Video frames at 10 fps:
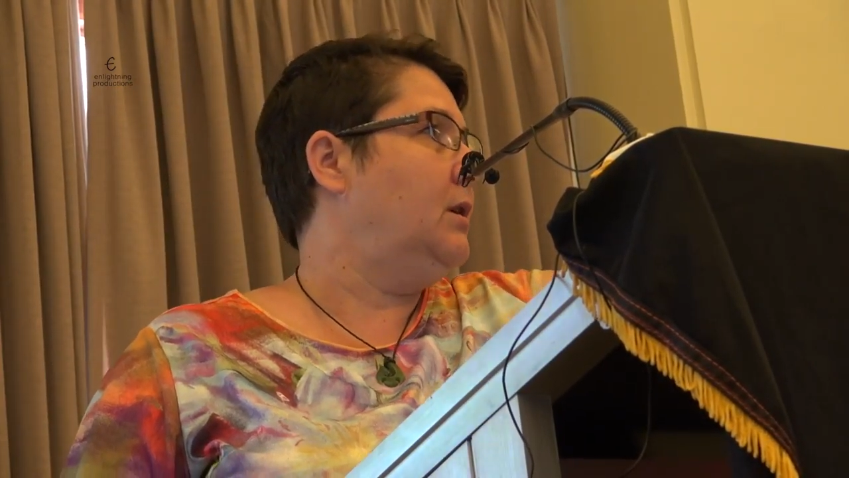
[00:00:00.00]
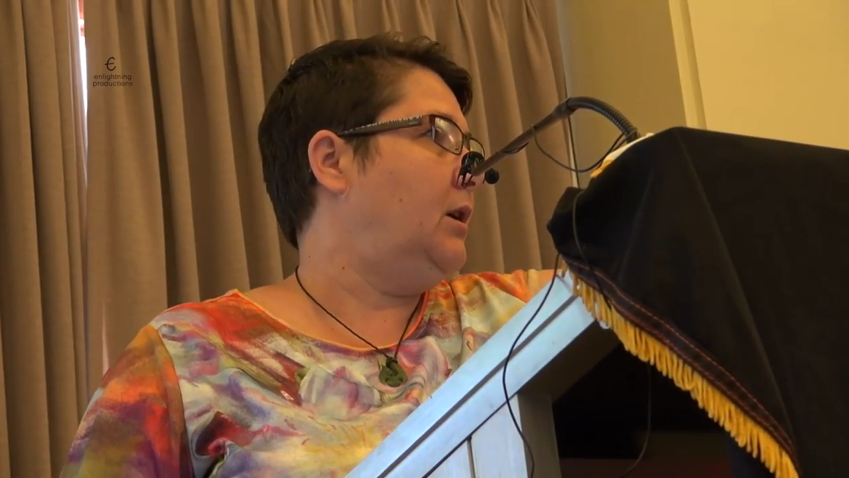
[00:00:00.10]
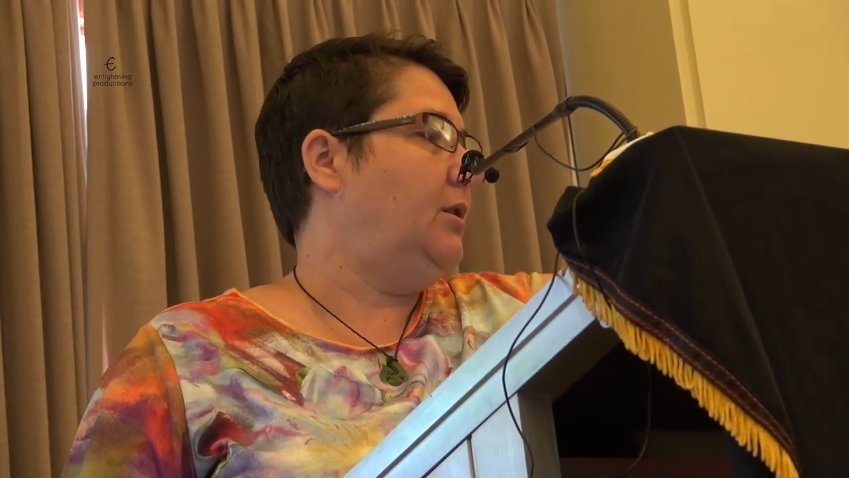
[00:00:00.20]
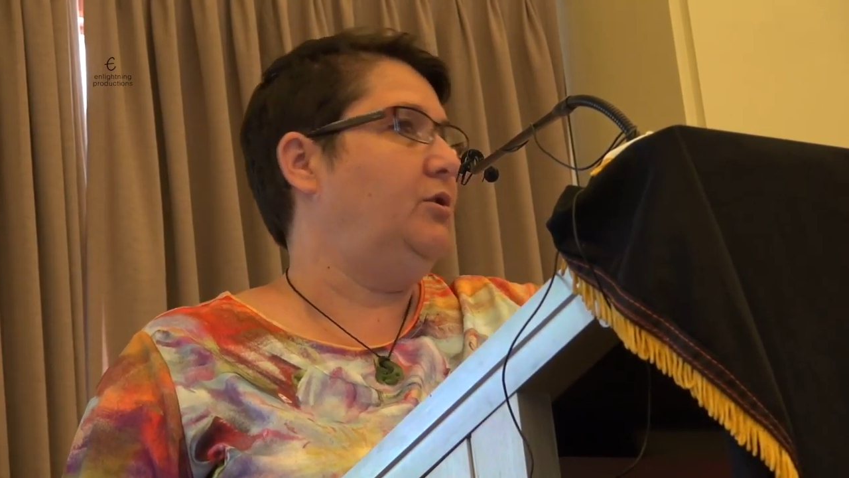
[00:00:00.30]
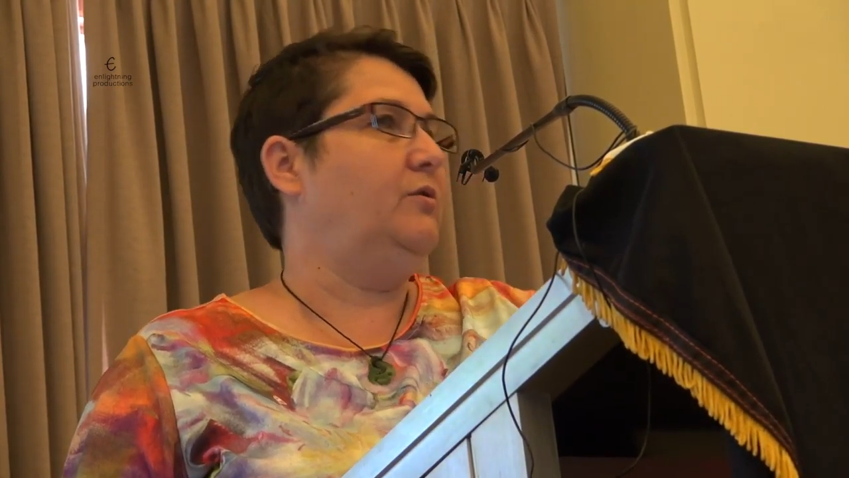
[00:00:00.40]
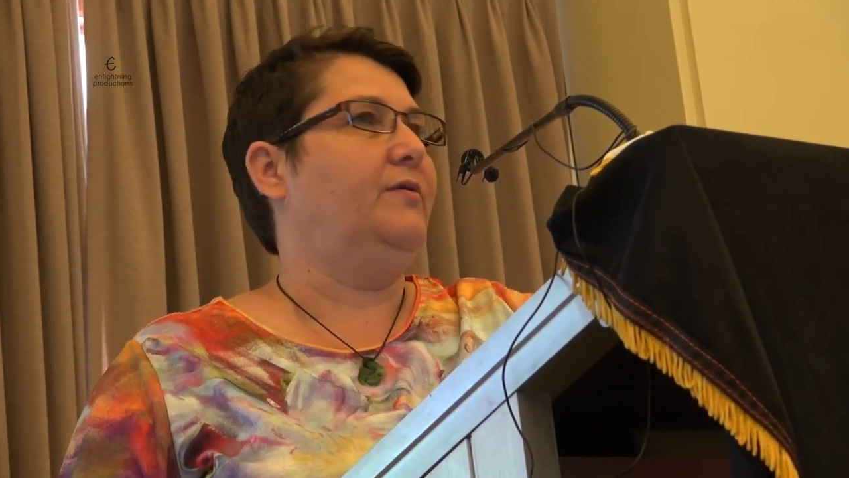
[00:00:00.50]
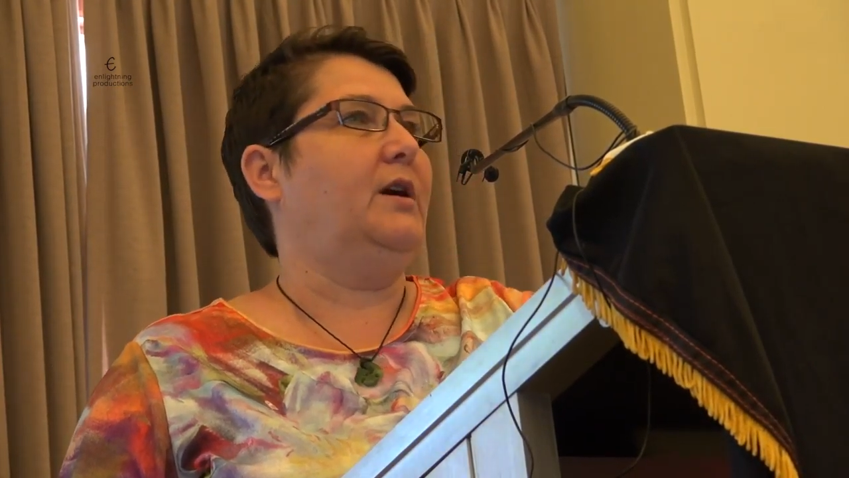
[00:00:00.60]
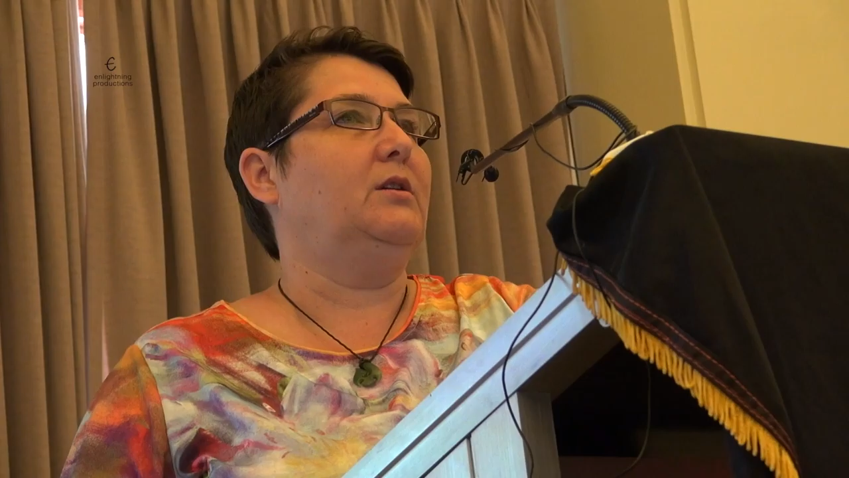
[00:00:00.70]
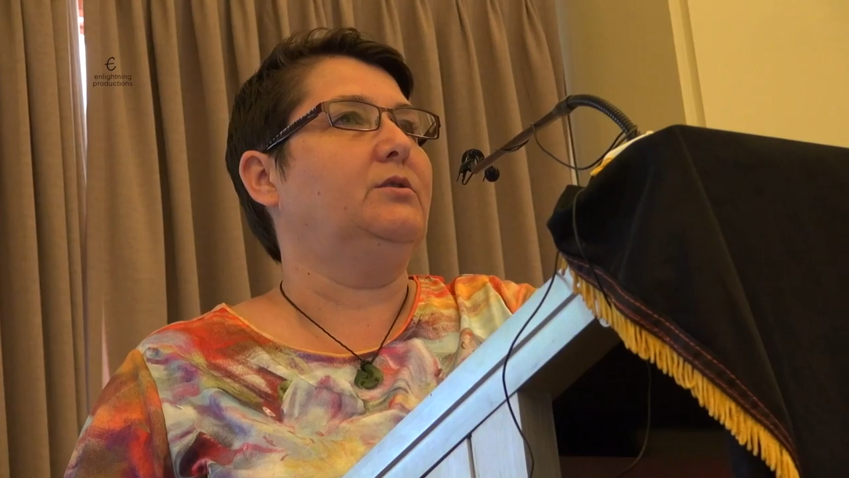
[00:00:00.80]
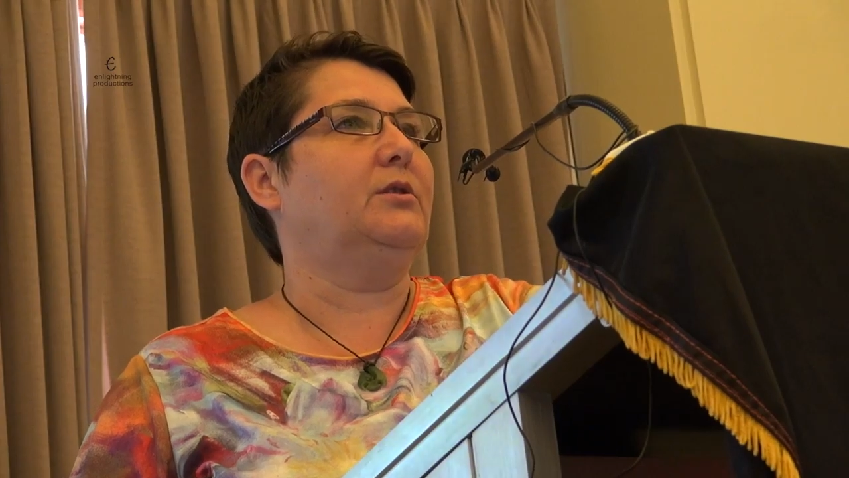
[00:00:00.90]
and you
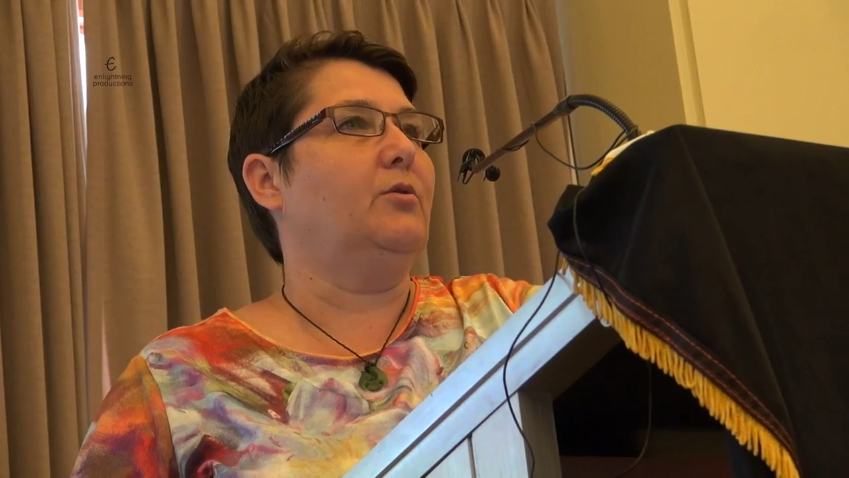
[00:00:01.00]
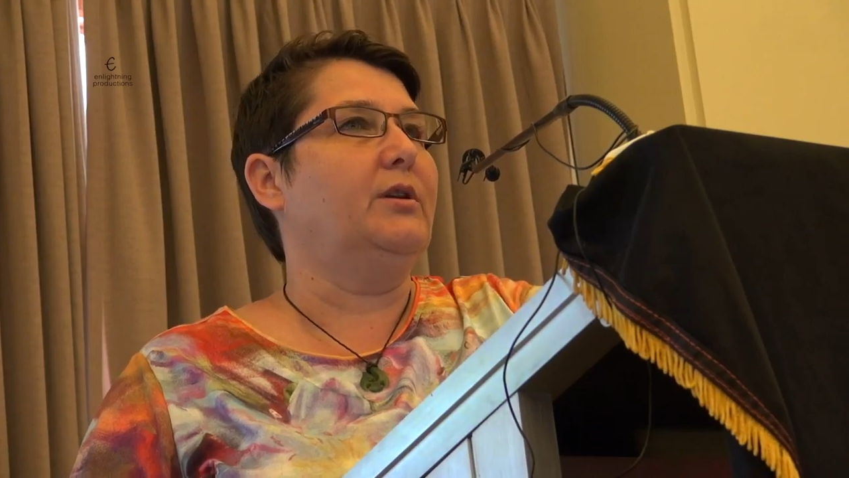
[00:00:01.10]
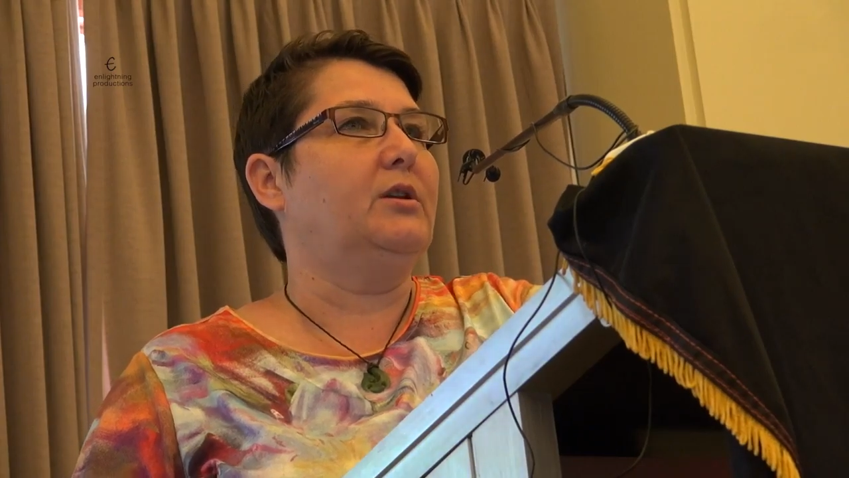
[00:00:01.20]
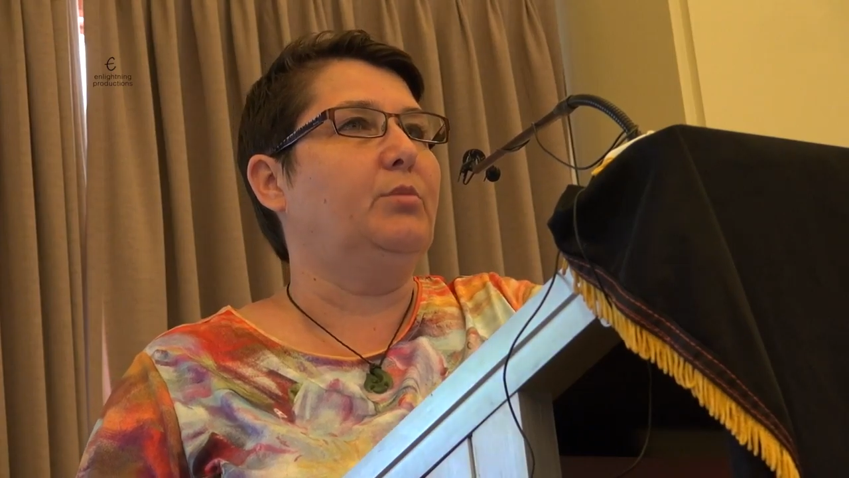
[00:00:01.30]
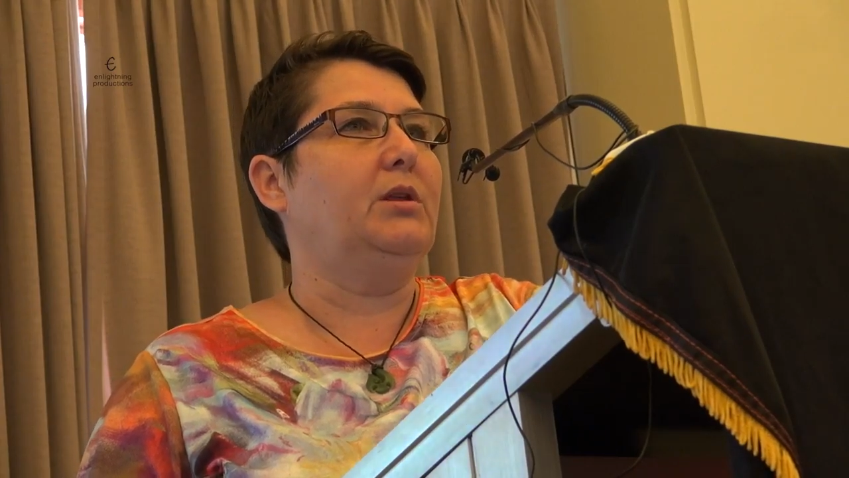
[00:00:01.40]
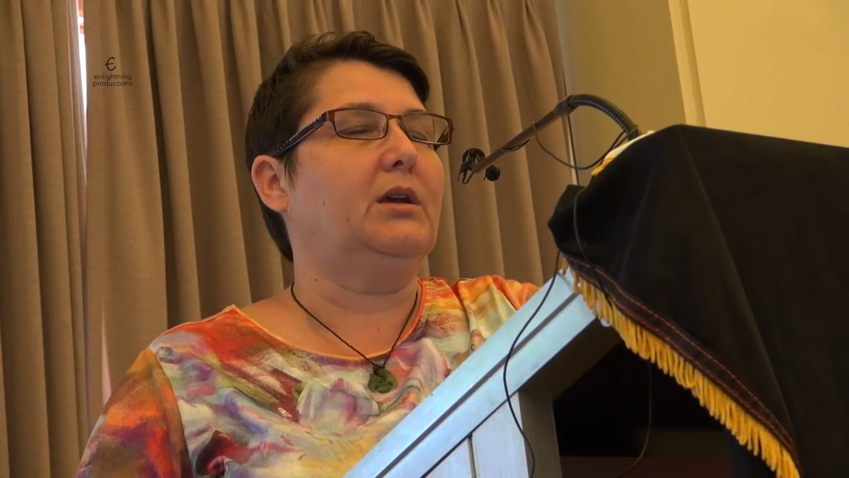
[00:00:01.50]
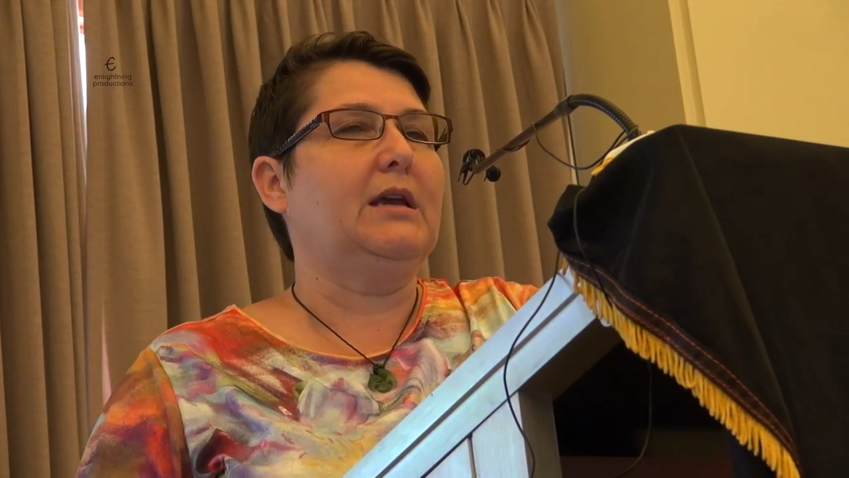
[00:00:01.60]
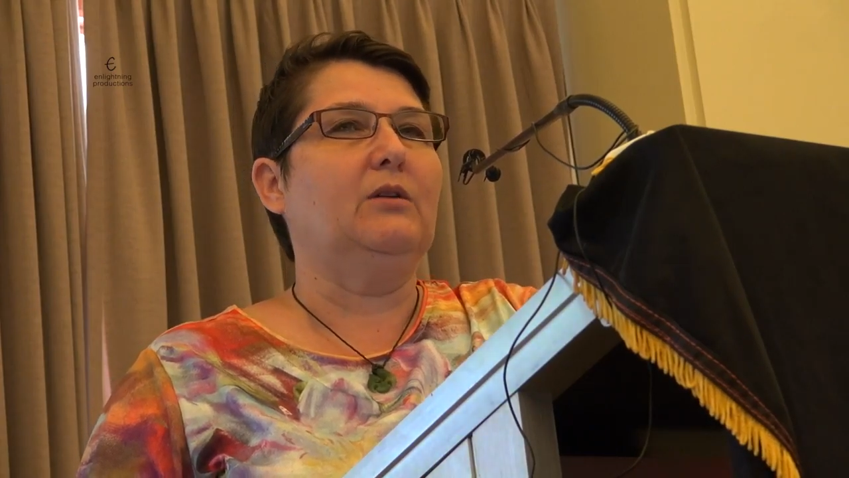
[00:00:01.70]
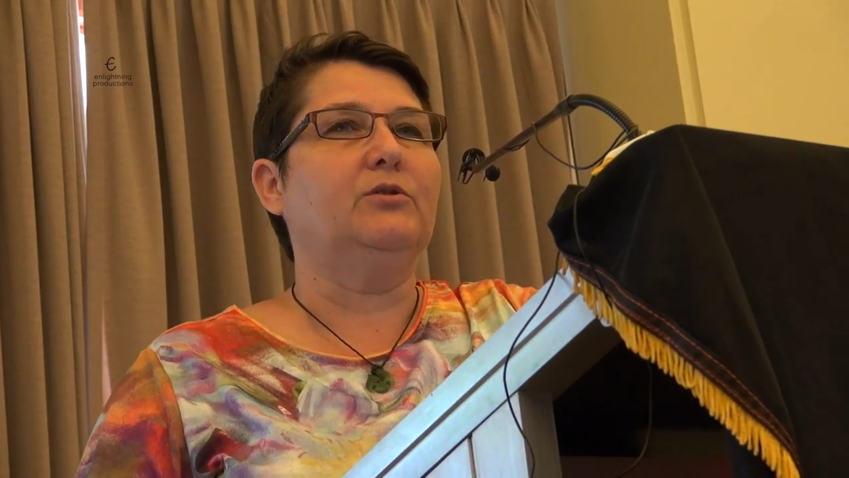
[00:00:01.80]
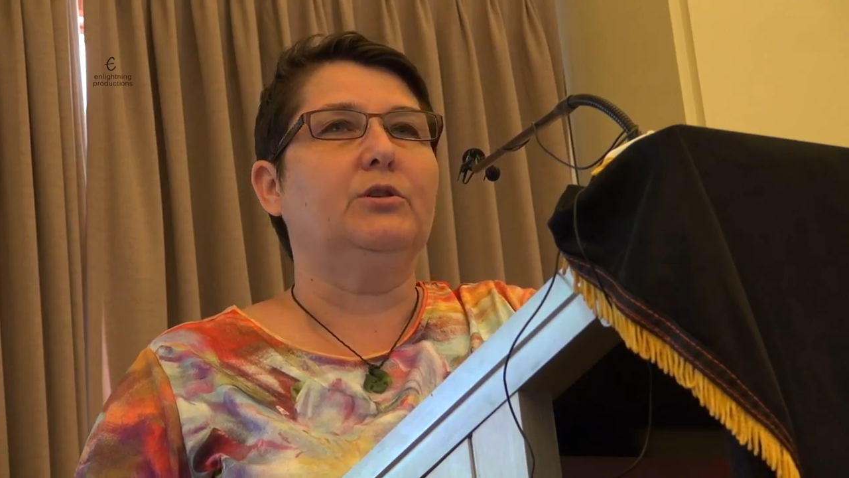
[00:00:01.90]
fellows are going to be the
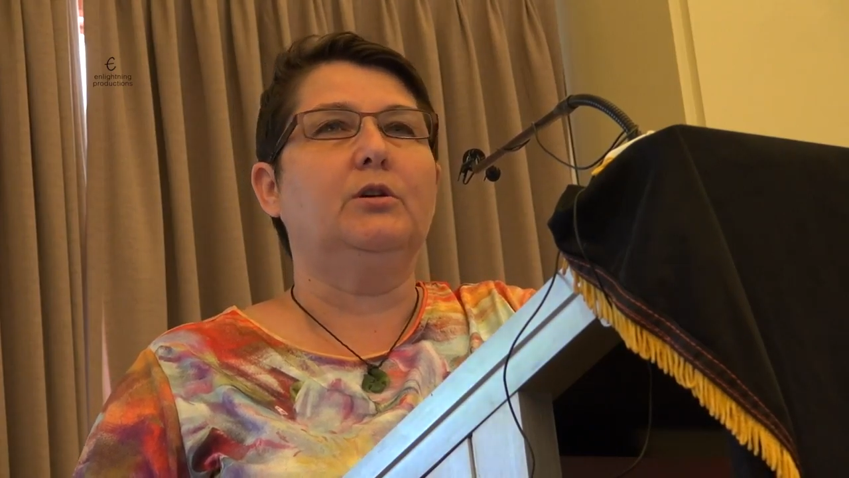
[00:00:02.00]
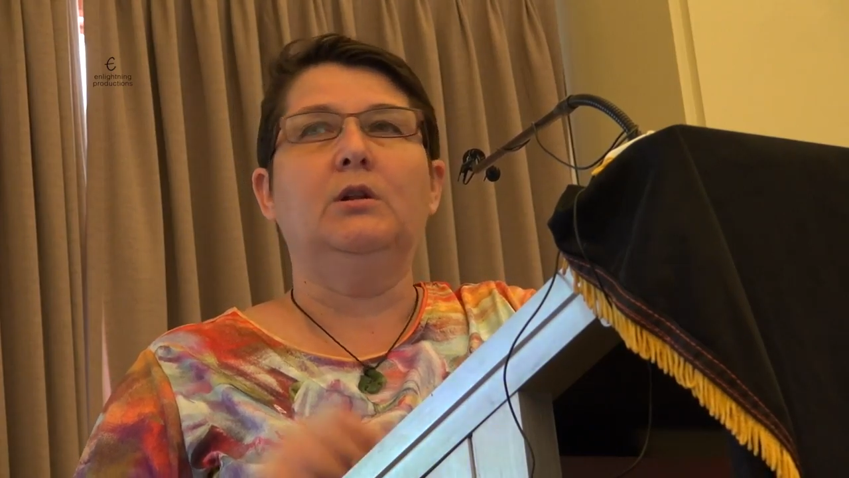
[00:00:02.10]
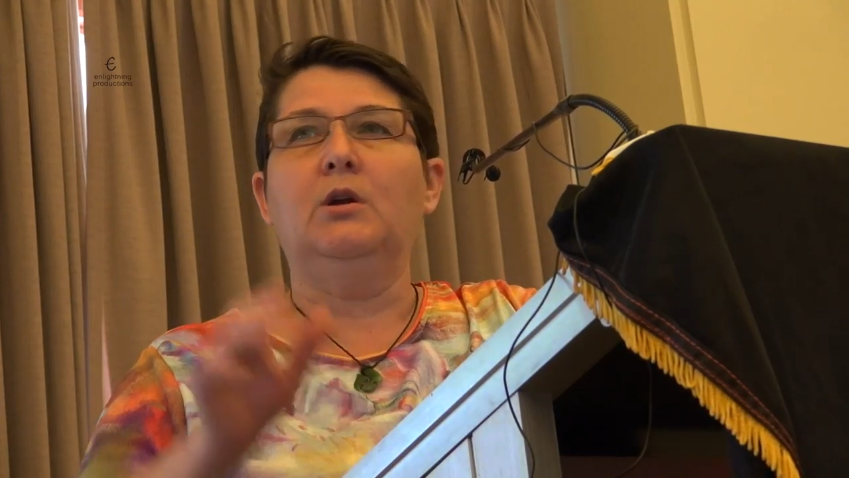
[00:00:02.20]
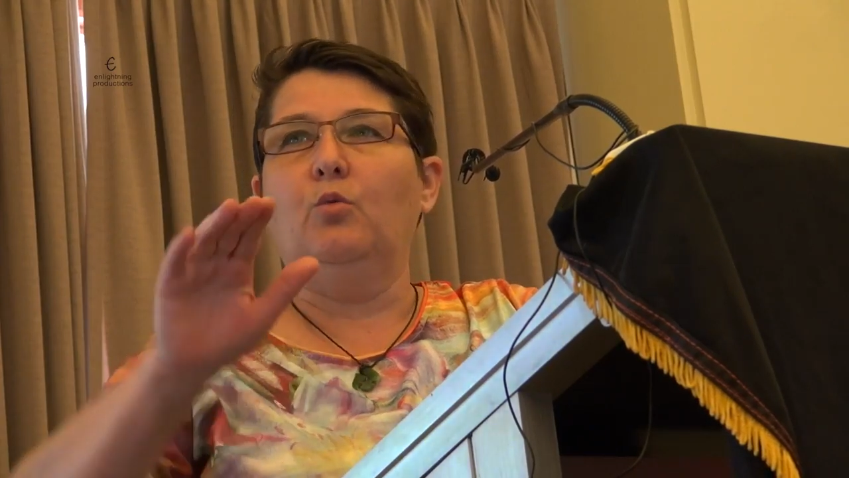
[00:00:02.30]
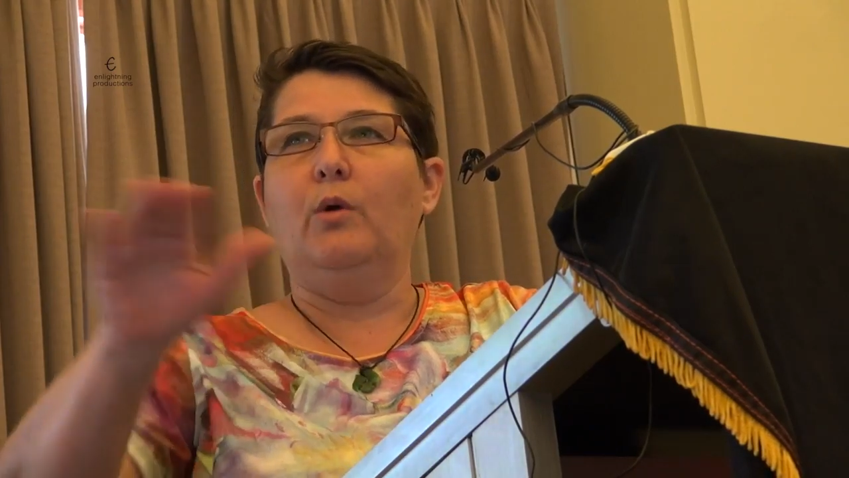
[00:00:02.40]
council.